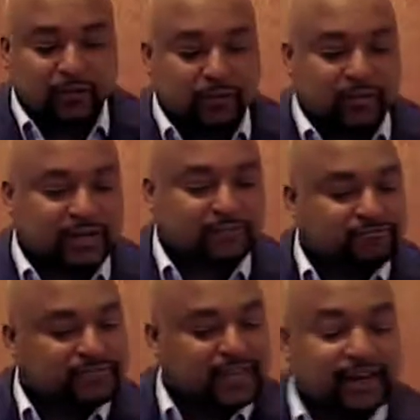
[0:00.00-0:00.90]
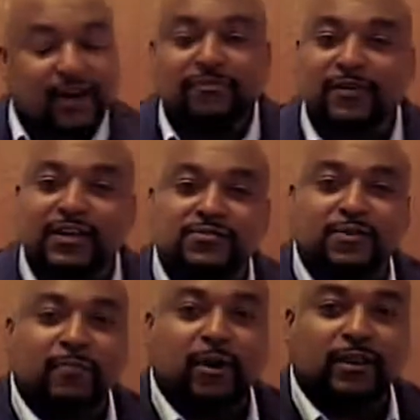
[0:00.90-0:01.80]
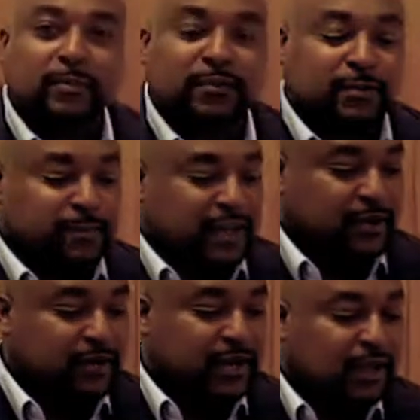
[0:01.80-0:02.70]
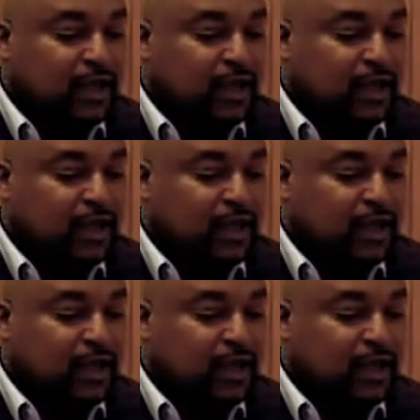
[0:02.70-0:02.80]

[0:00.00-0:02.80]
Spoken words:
I want to thank our friends from Olympic Bakery.